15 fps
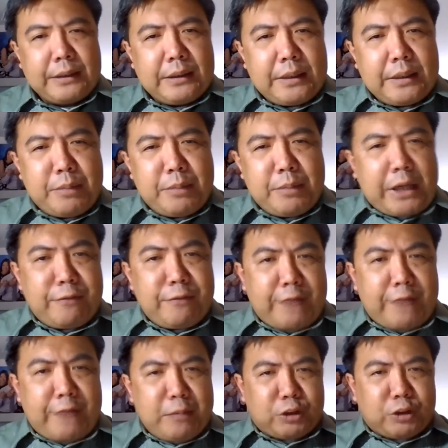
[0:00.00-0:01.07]
he became
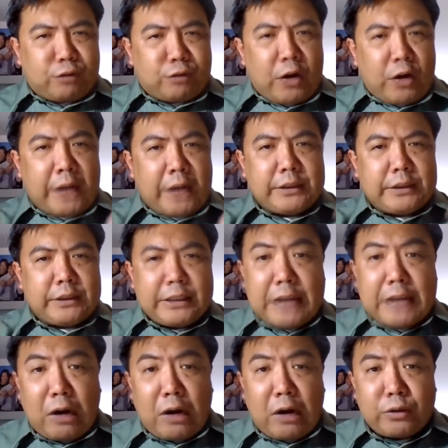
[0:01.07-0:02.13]
famous for hunting
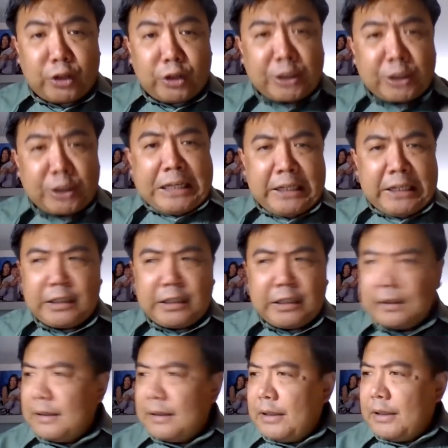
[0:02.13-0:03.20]
down or killing
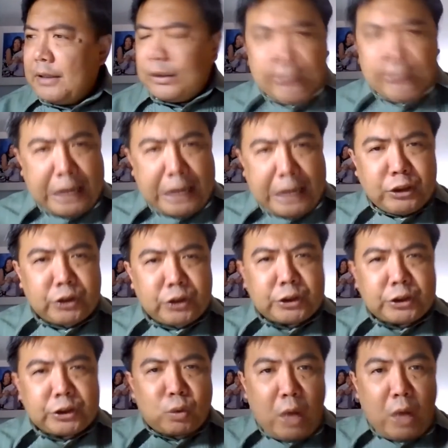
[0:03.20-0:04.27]

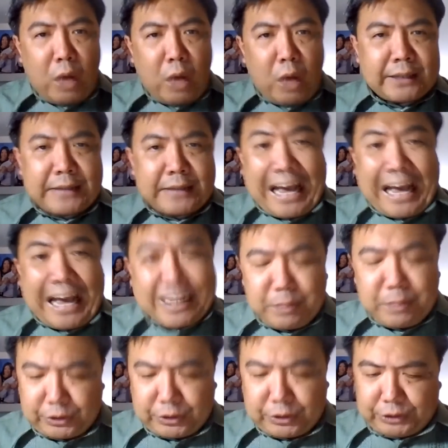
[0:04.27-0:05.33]
dangerous wild
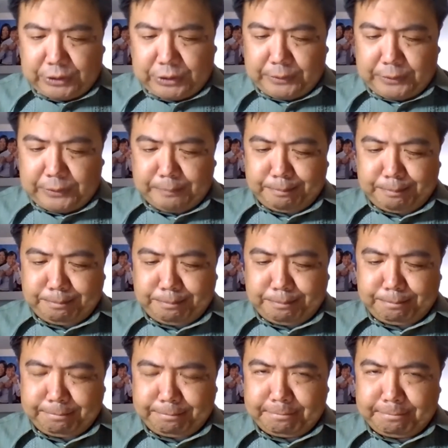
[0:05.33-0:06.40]
animals.
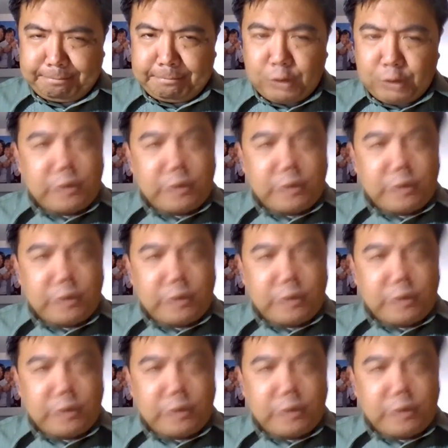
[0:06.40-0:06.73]
You